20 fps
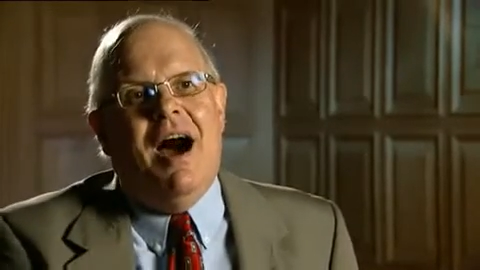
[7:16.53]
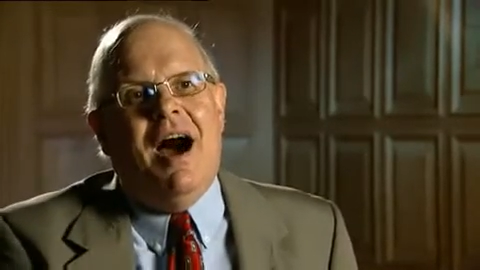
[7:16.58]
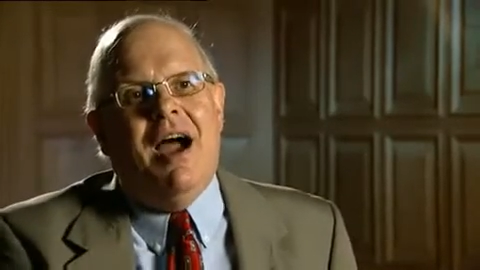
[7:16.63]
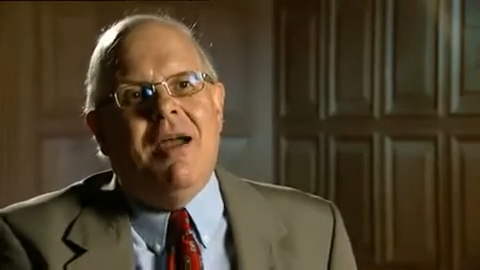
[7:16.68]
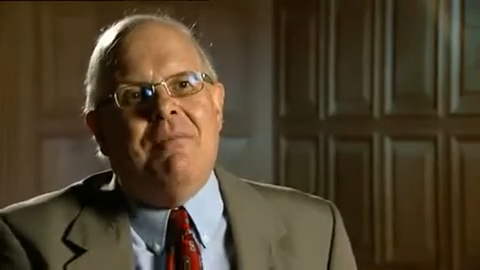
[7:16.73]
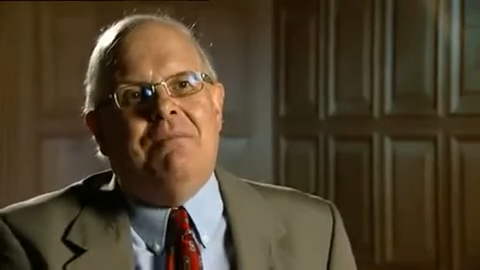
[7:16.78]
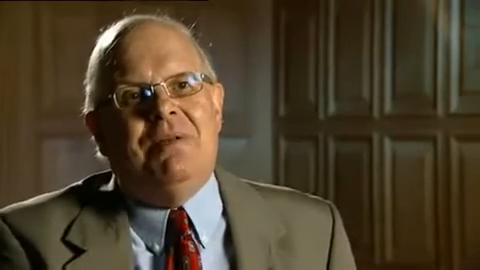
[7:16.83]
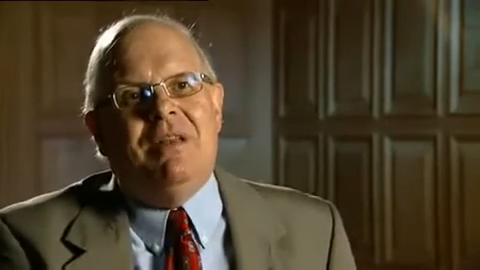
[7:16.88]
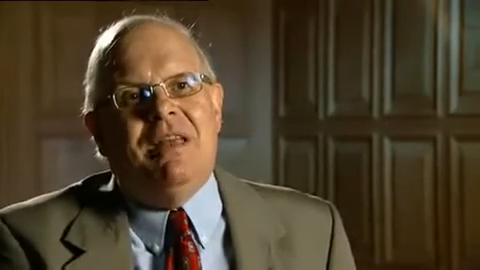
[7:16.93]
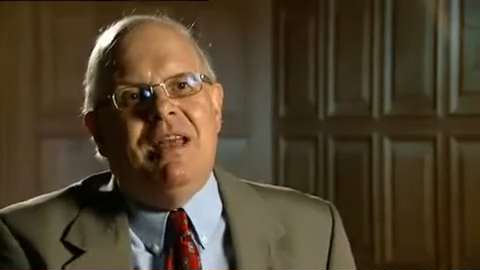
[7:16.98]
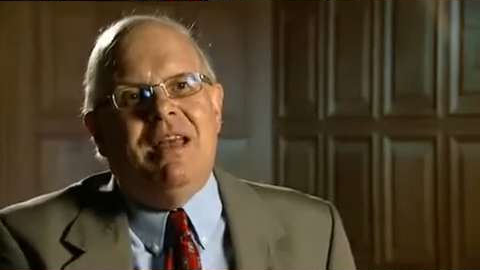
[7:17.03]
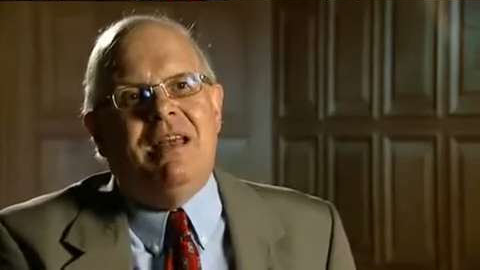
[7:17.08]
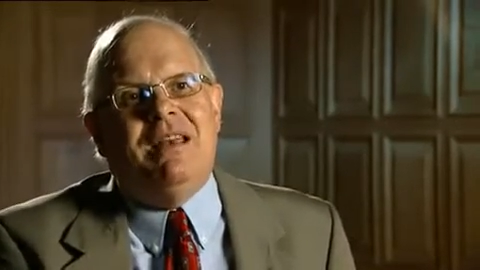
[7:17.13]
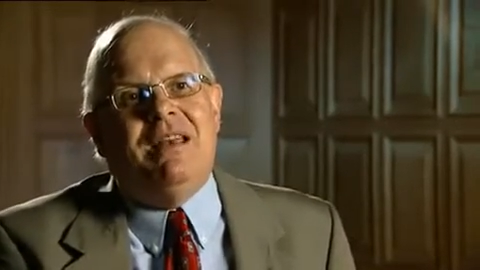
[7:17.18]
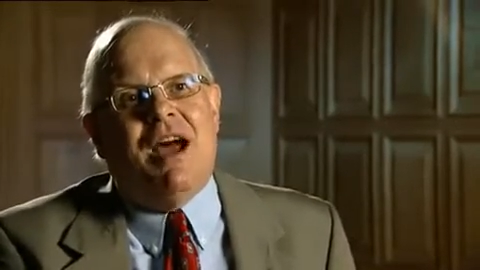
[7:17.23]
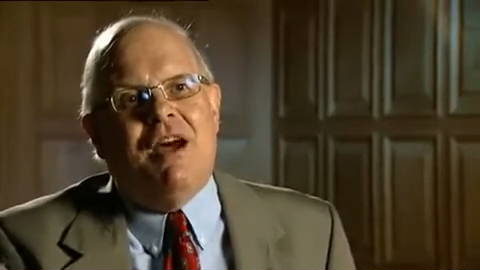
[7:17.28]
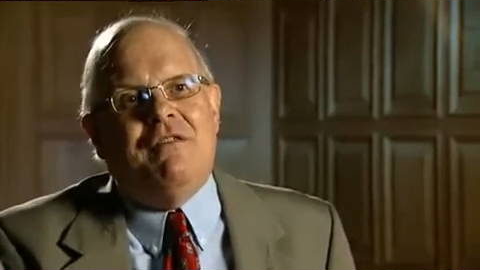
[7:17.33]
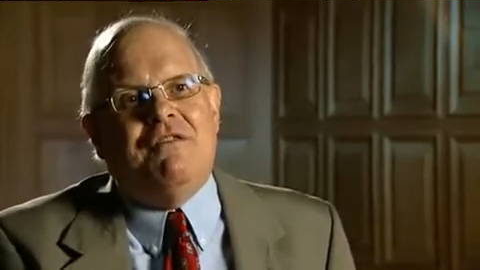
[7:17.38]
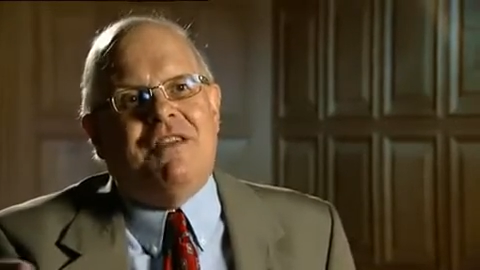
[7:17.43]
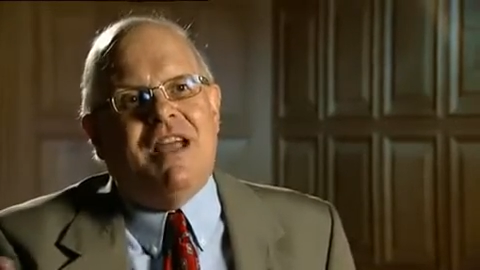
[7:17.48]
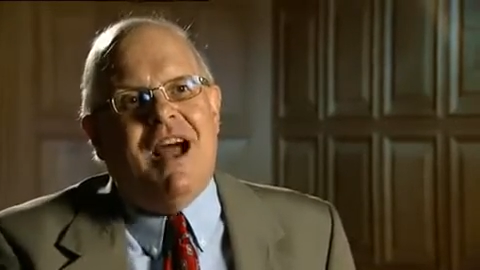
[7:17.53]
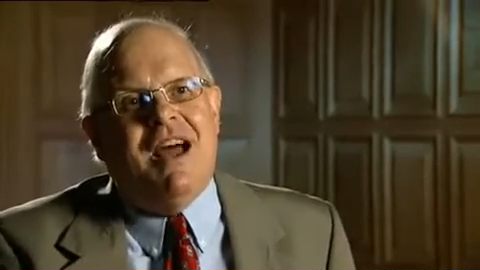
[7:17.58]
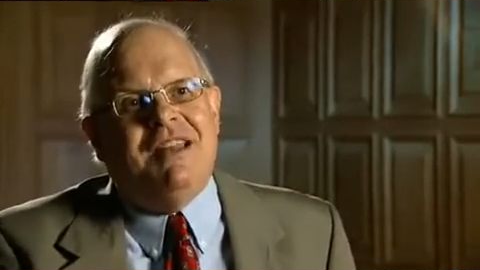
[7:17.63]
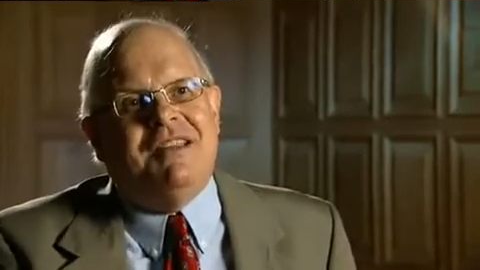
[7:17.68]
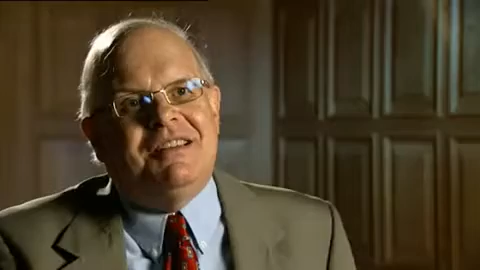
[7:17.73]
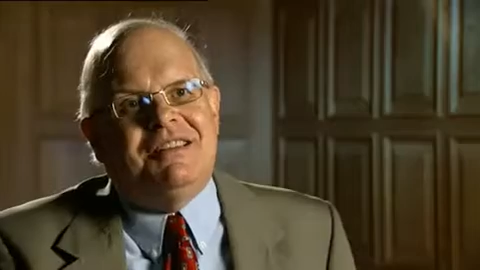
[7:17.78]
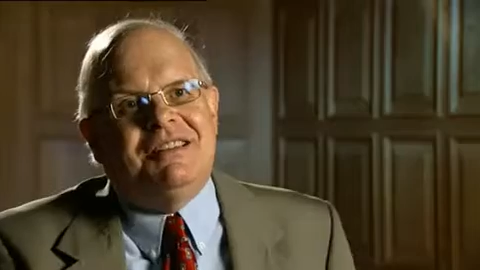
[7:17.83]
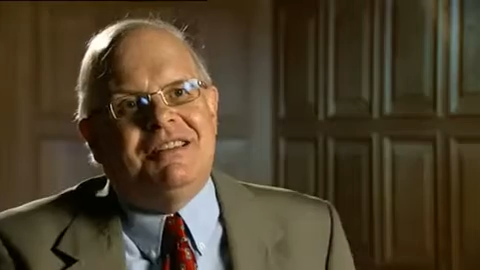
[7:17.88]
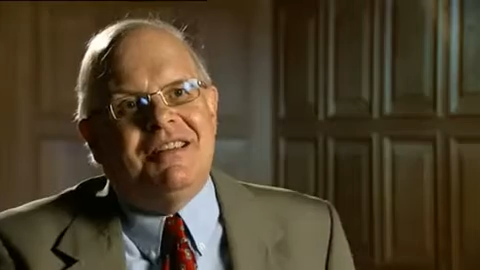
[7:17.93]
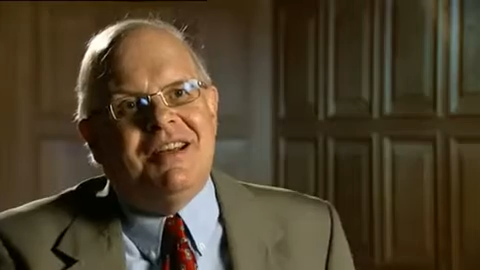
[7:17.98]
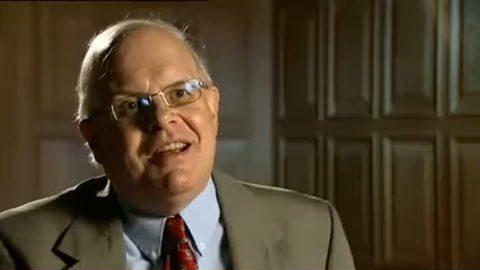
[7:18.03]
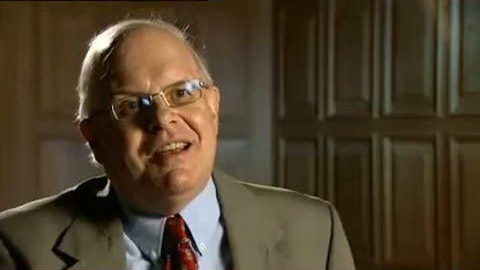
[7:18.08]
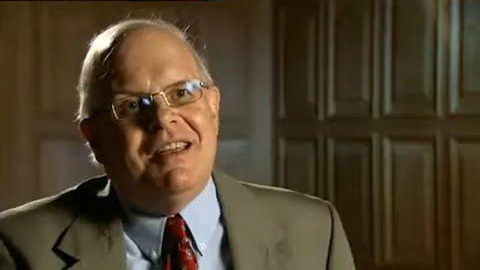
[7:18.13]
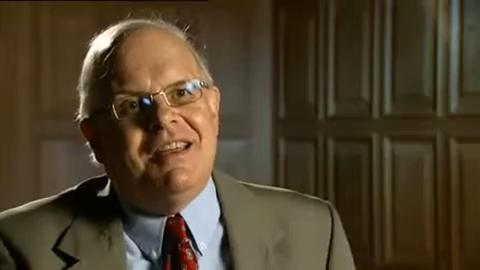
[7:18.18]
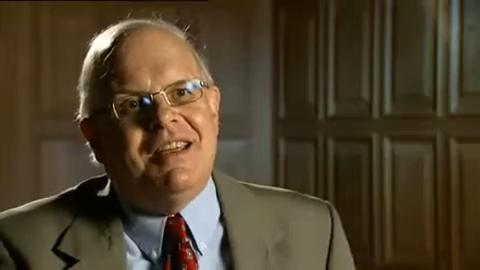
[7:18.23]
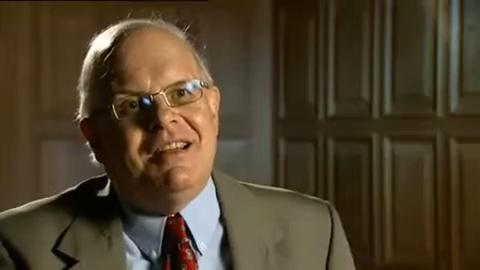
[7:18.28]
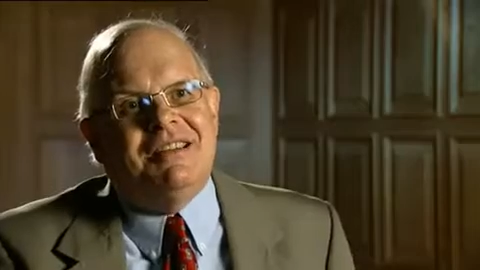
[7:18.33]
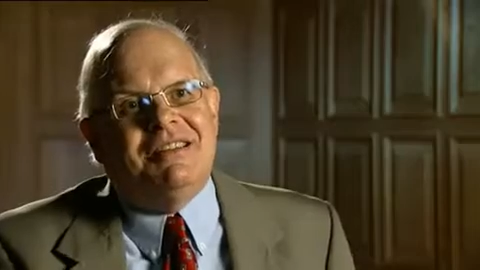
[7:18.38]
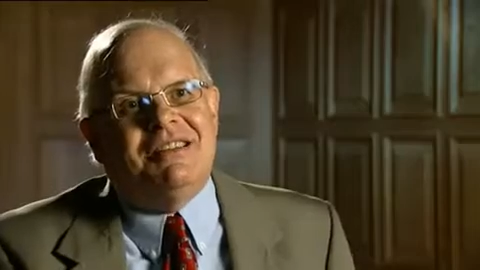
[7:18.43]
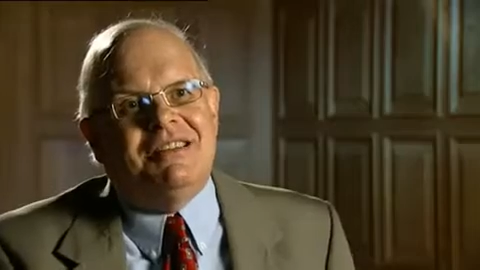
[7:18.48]
I played Afghanistan
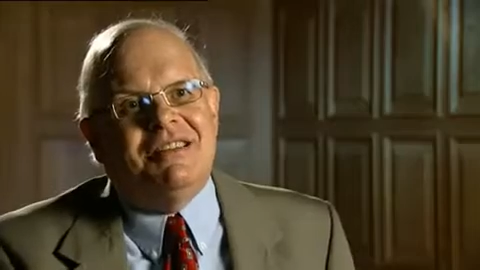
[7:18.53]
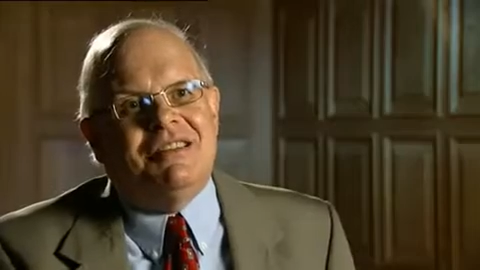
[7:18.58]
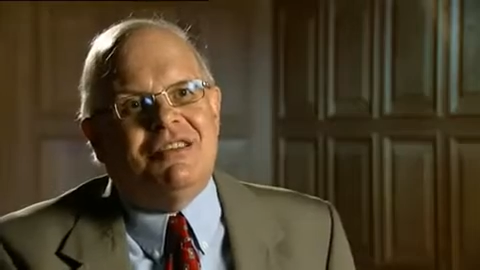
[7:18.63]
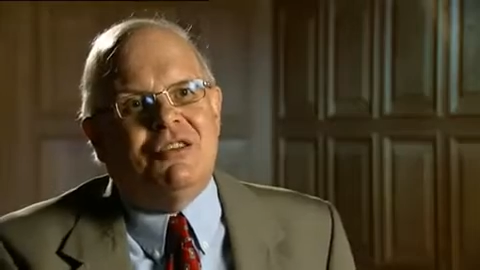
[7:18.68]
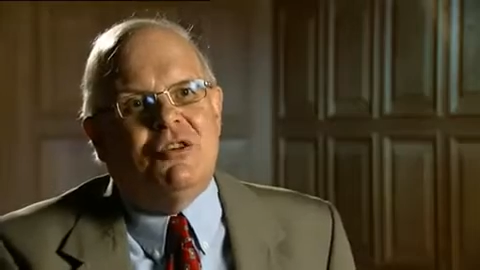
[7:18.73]
against the